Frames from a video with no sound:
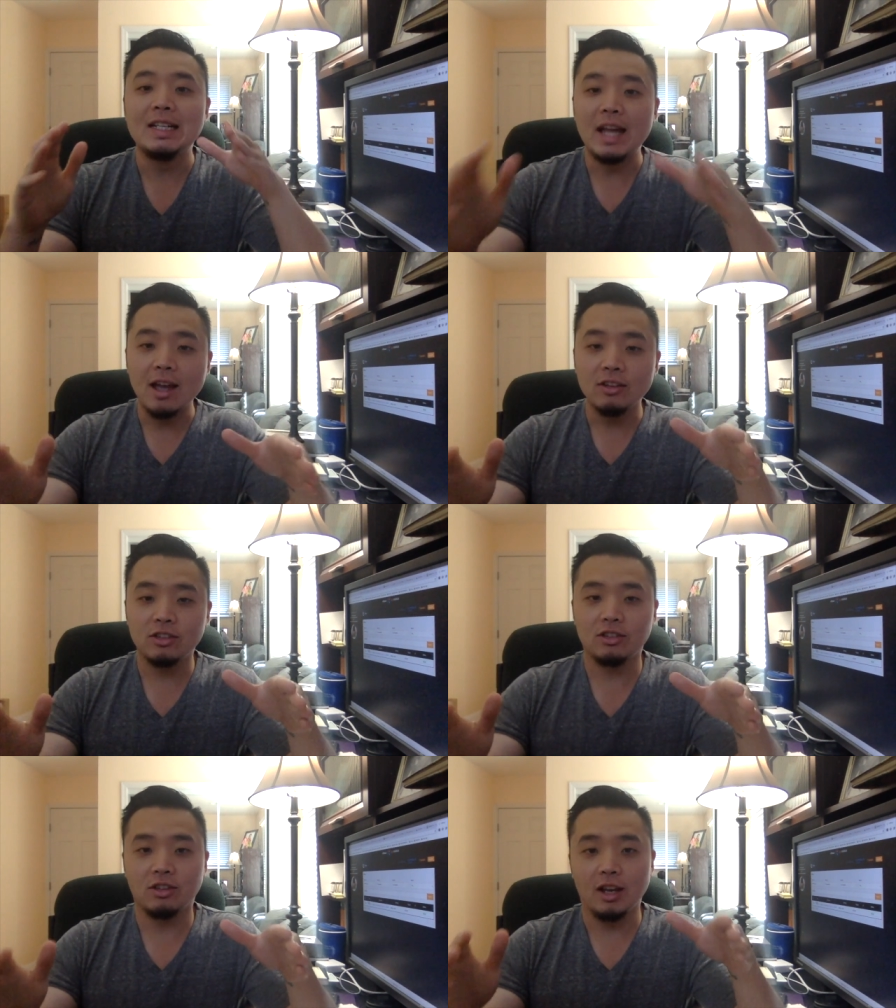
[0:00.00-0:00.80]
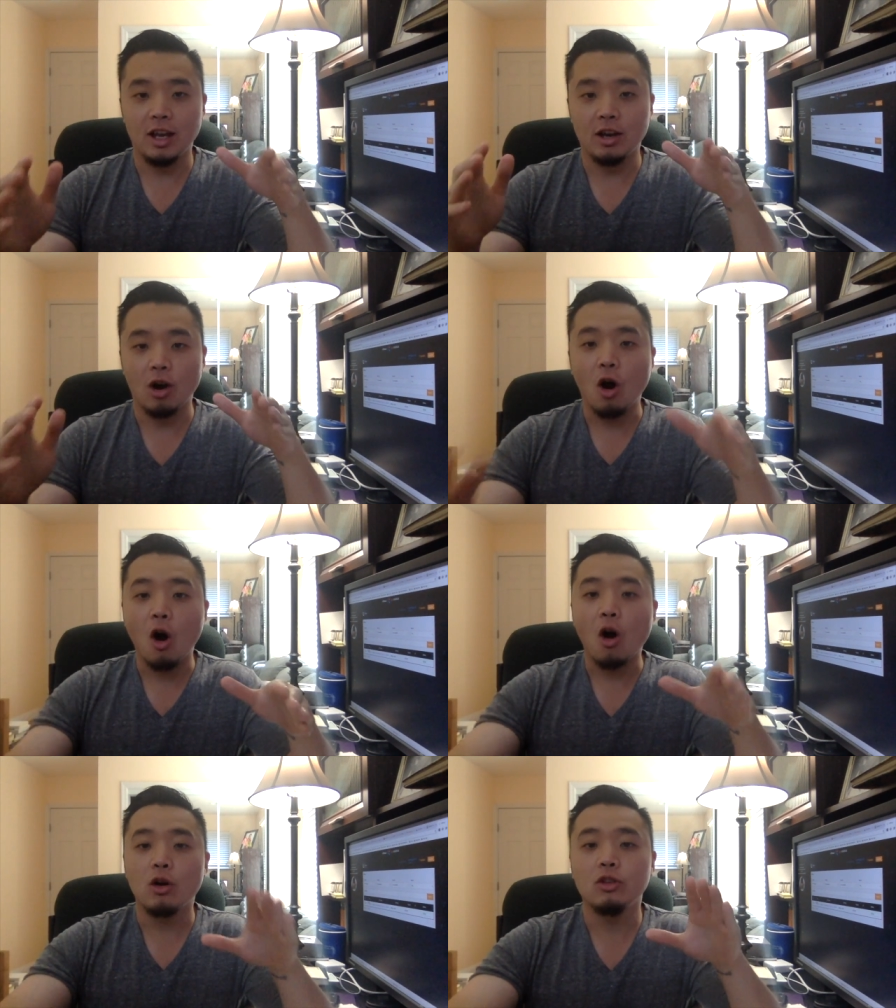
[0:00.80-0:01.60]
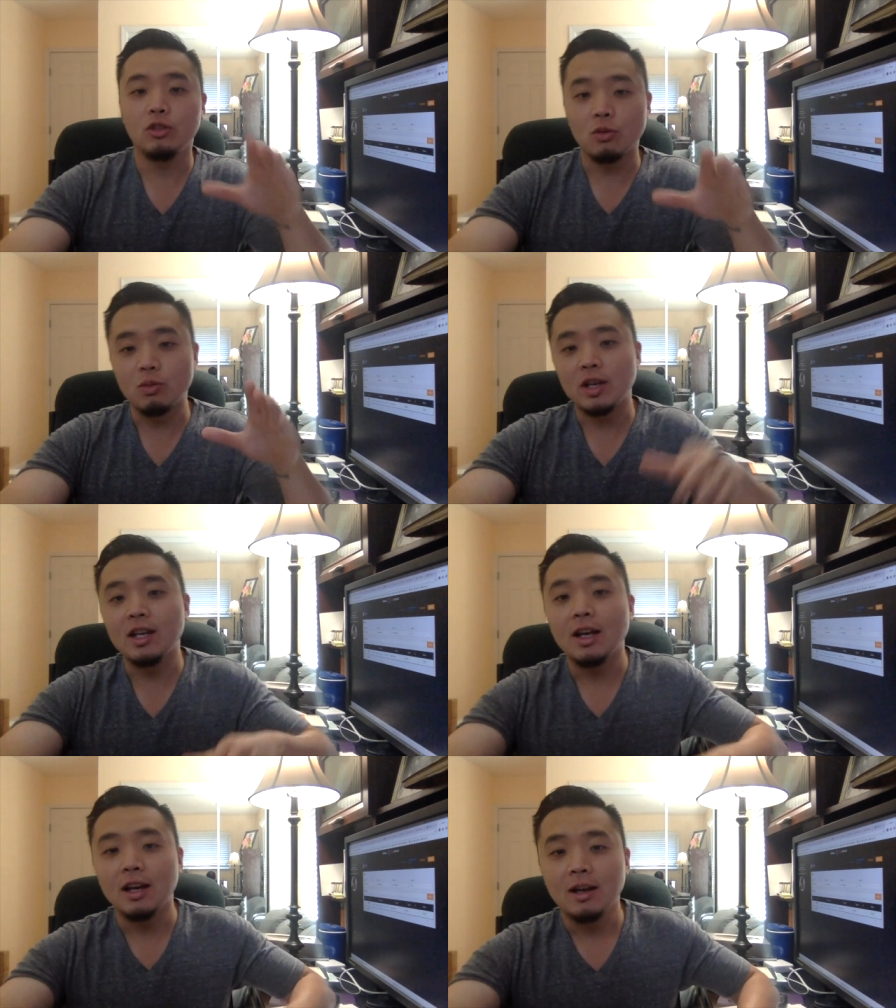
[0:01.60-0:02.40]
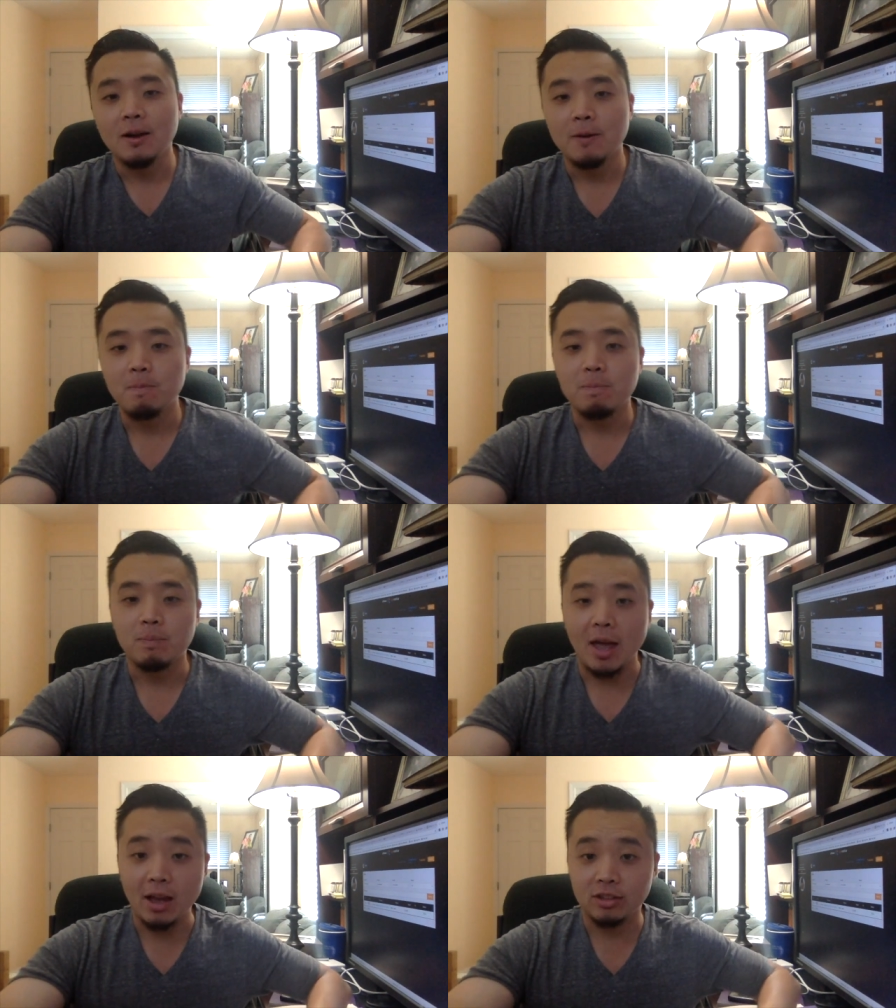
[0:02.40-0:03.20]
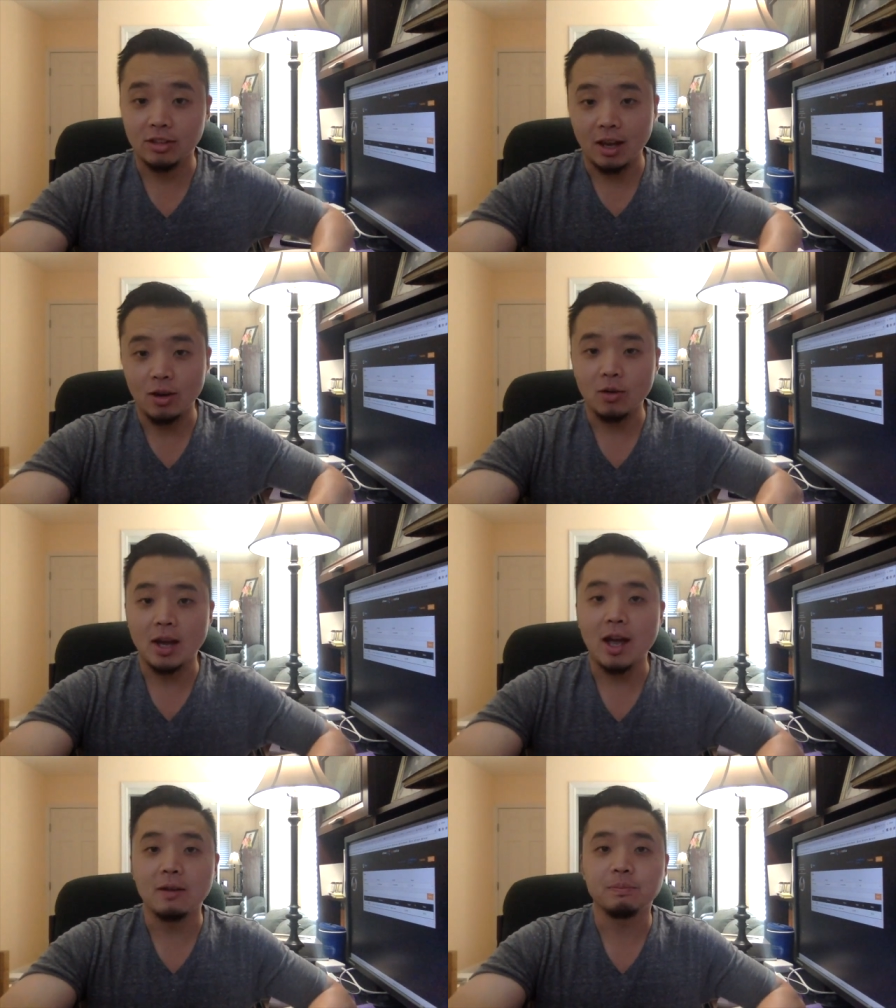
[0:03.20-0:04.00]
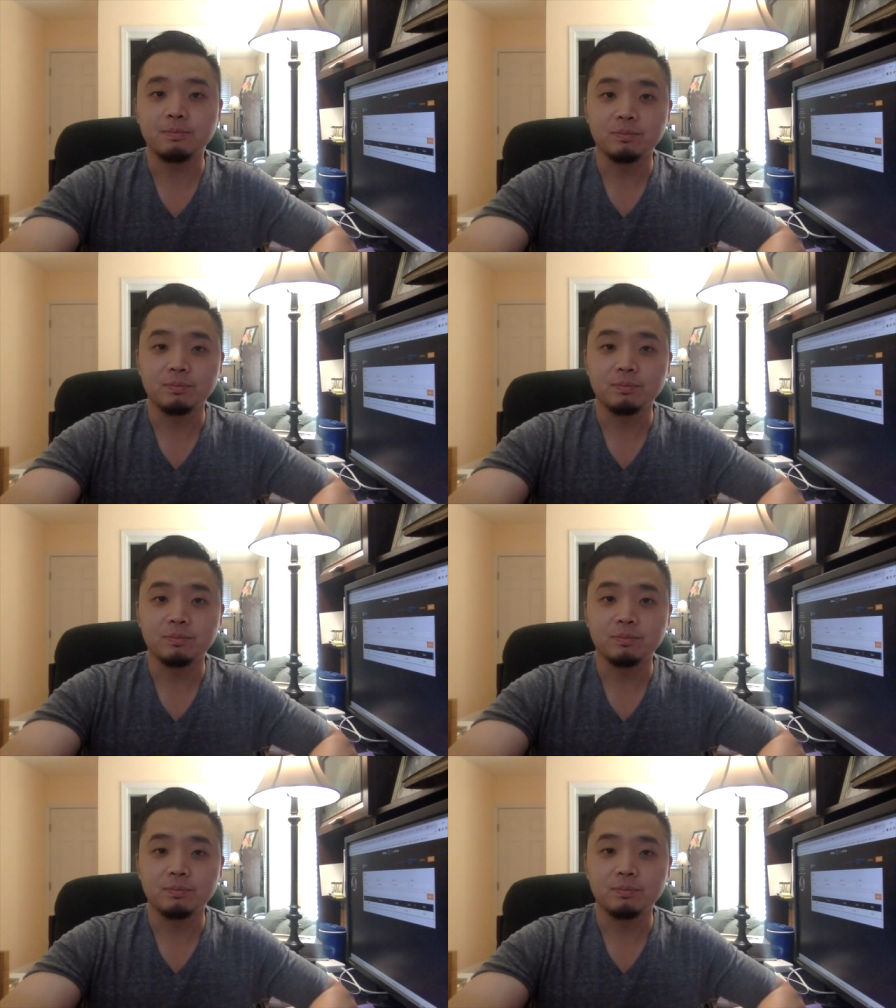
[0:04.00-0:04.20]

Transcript: dense and hard to read essay, okay?